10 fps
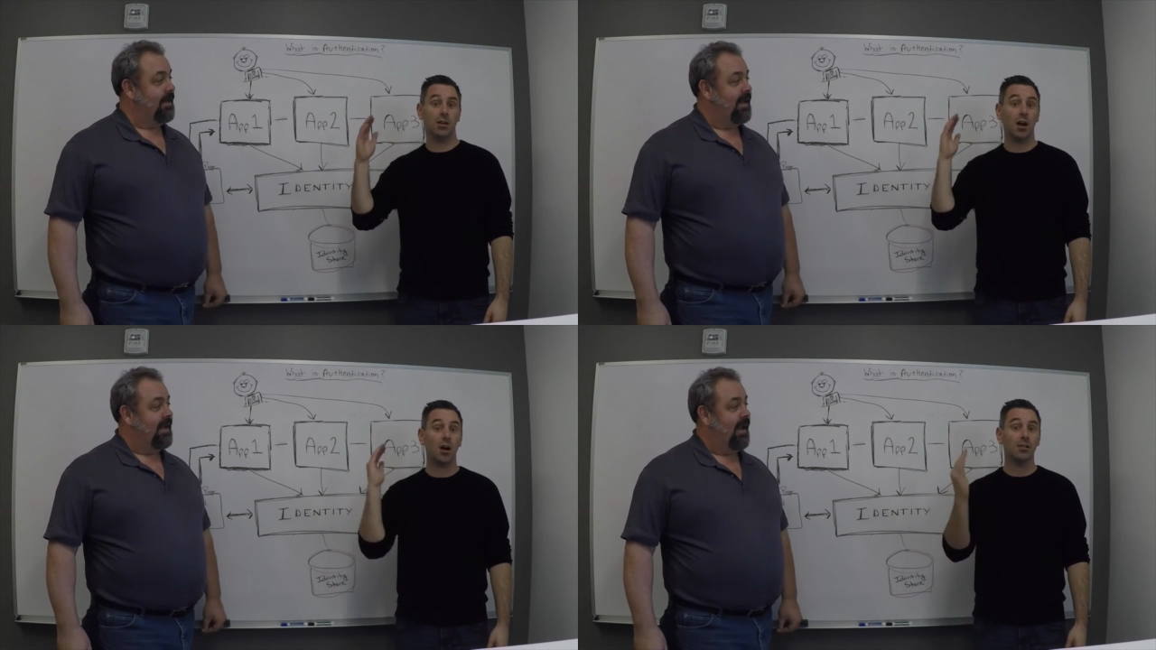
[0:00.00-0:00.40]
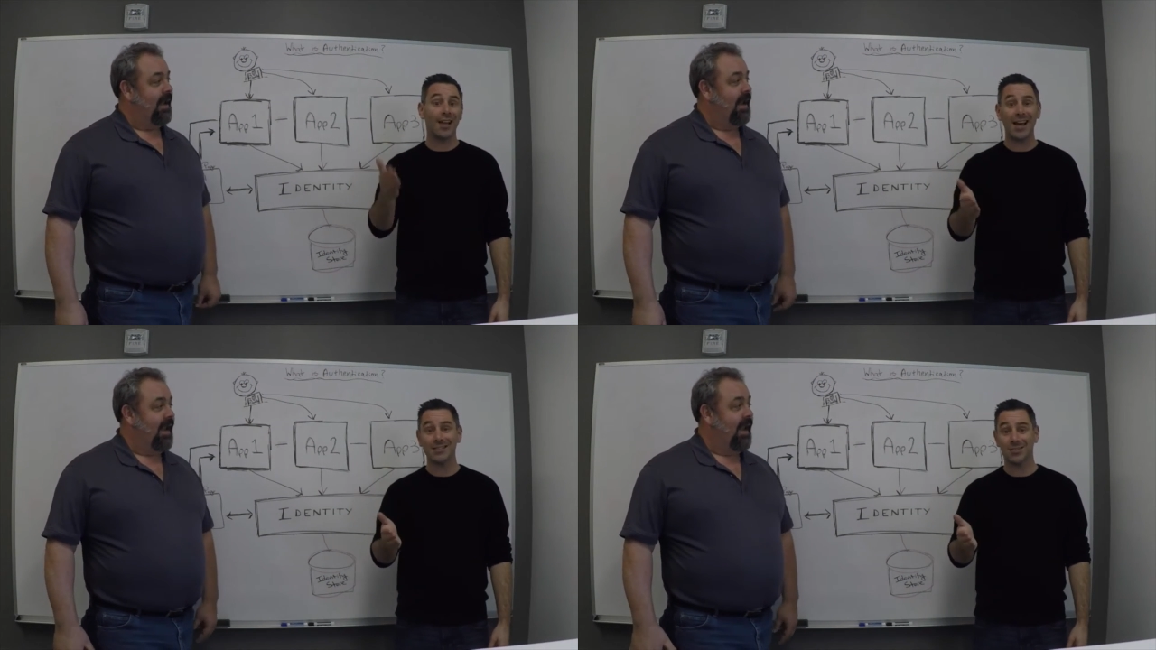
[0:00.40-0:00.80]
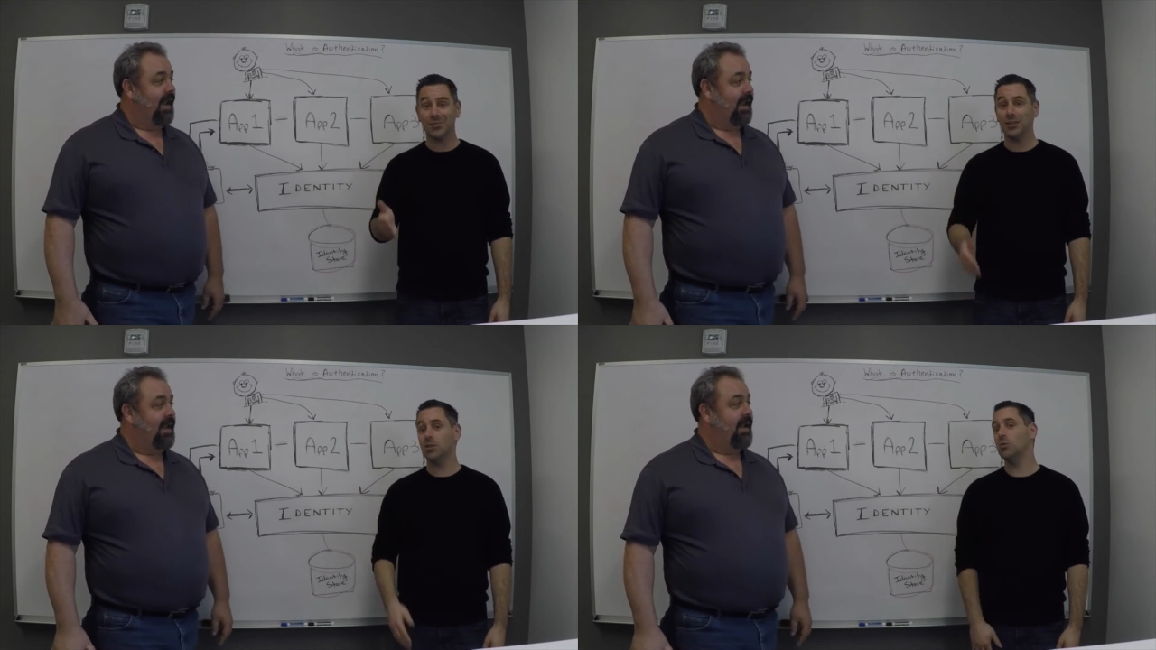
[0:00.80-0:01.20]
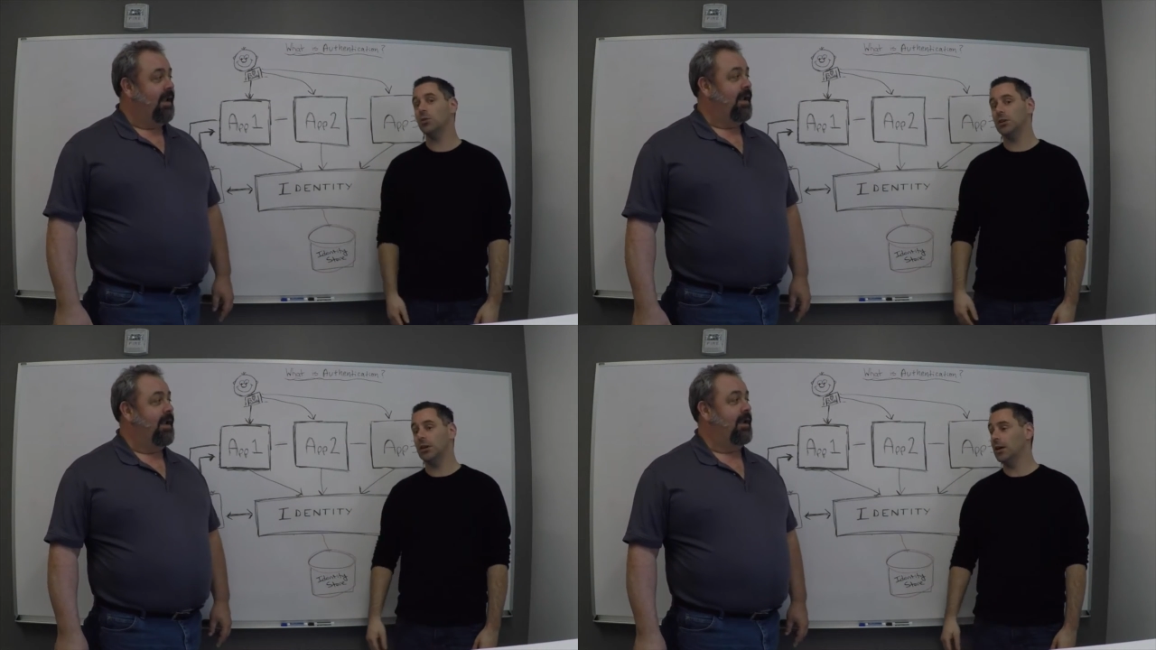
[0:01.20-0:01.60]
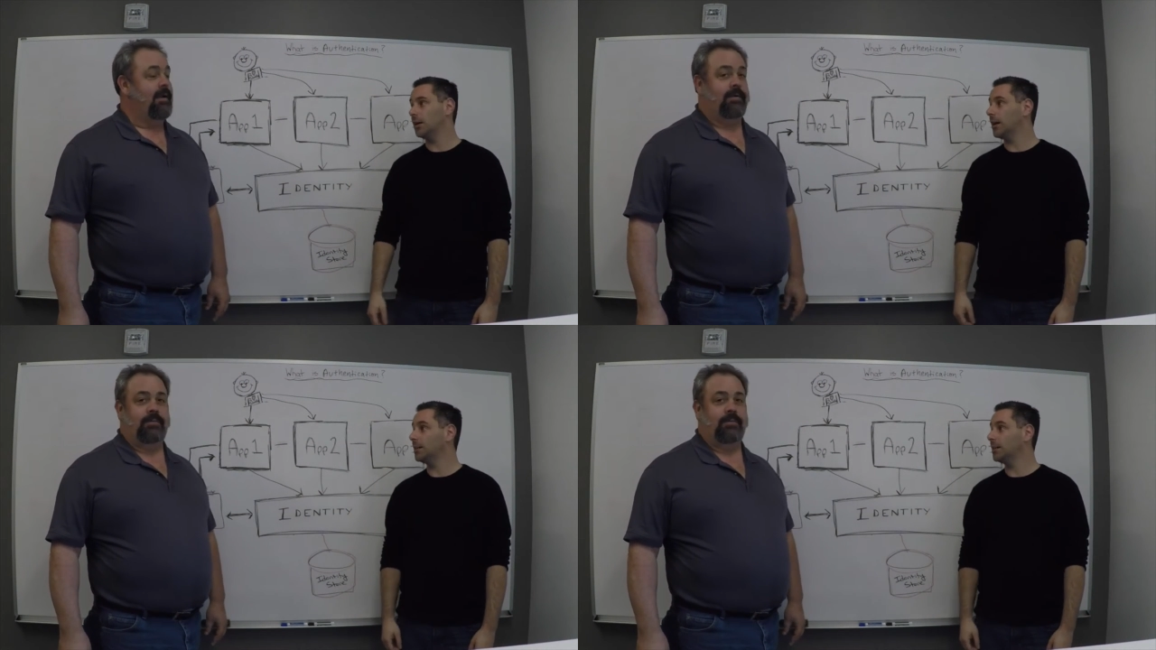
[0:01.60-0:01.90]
Speaker 1: In our last video, we uh,